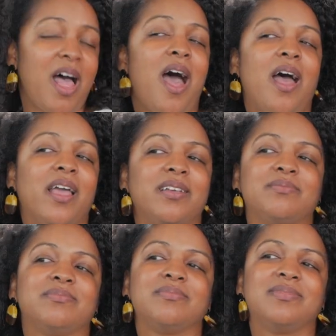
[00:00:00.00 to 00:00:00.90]
lie,
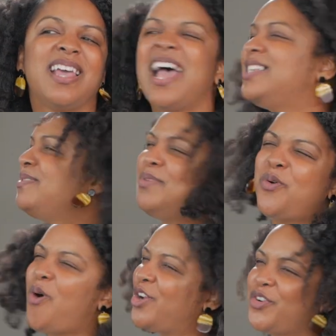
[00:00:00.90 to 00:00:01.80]
it hasn't
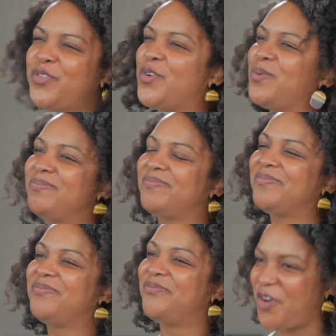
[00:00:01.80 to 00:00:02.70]
been wonderful
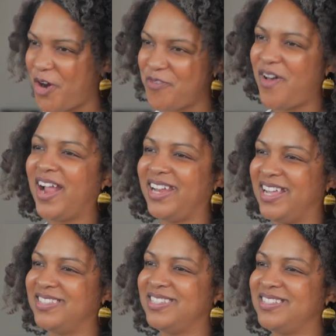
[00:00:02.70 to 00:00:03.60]
for her
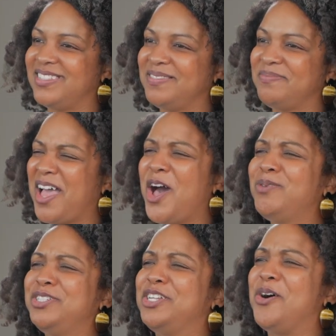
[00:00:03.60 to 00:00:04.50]
finances. I
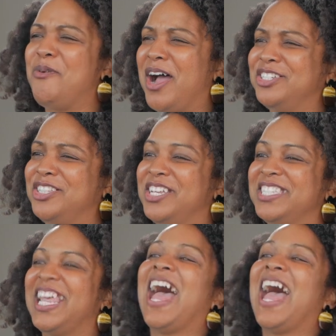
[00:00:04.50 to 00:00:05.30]
hope she don't watch this.